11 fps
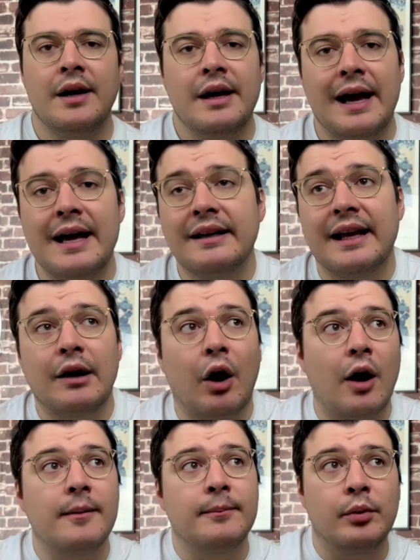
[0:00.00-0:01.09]
and can
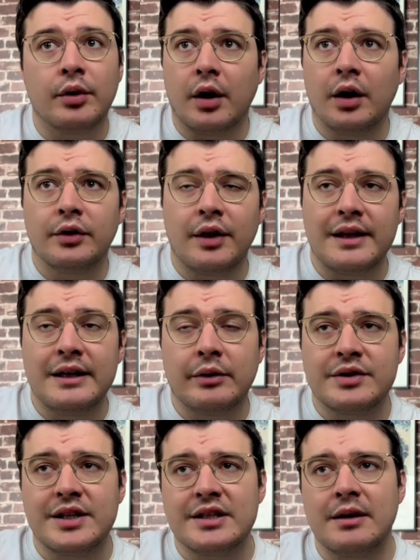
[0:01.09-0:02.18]
onboard onto the
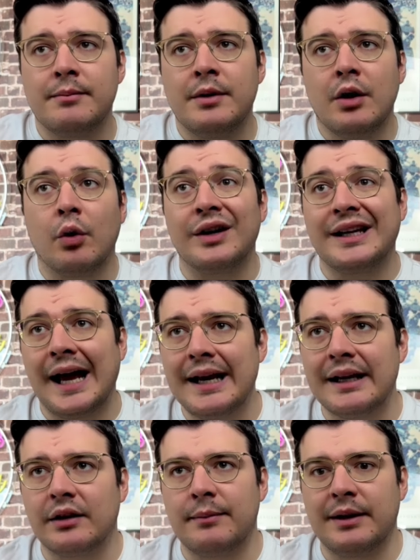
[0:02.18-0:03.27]
ecosystem
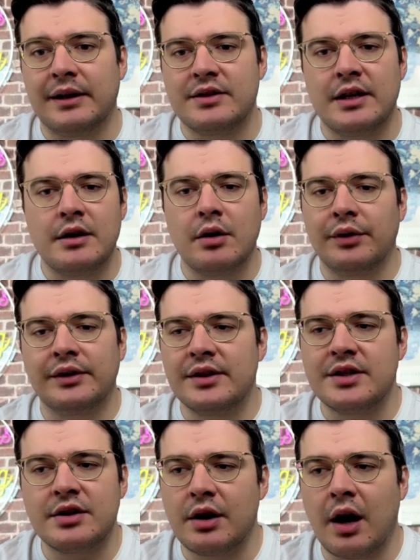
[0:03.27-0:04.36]
organically because they know that this
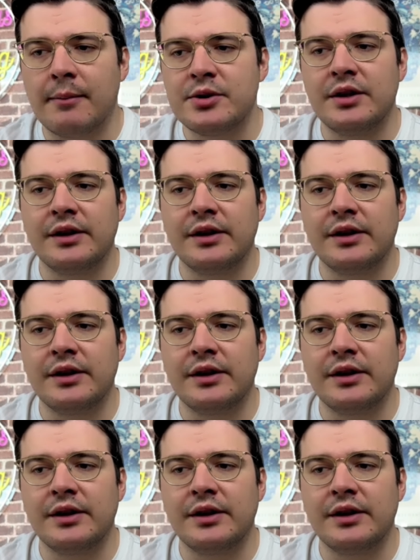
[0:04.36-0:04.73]
is an option,